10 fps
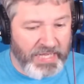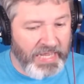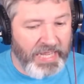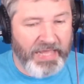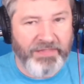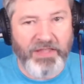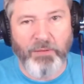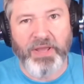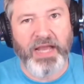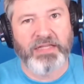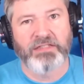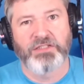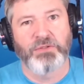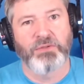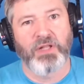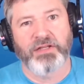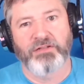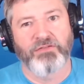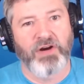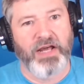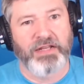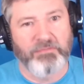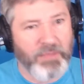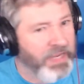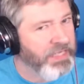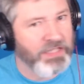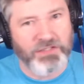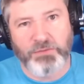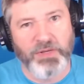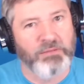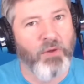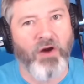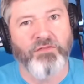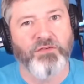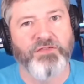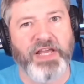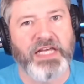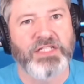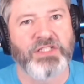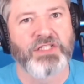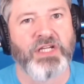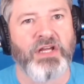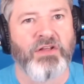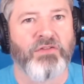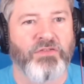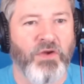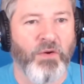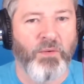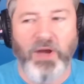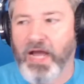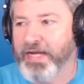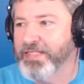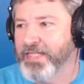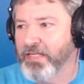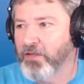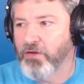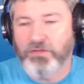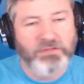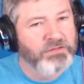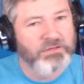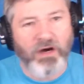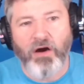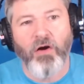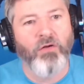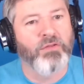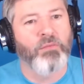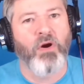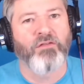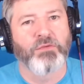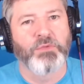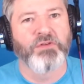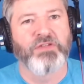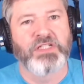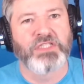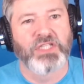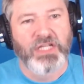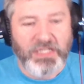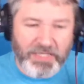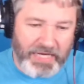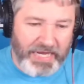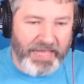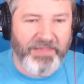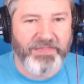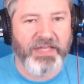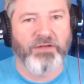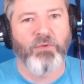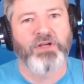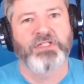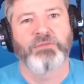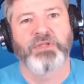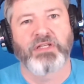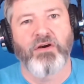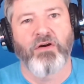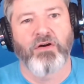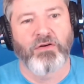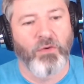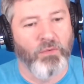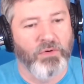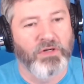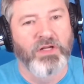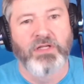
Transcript: And that way I can do like a variety. My kids are big Marvel fans, so I could download all the Marvel movies and they can watch them in the car, or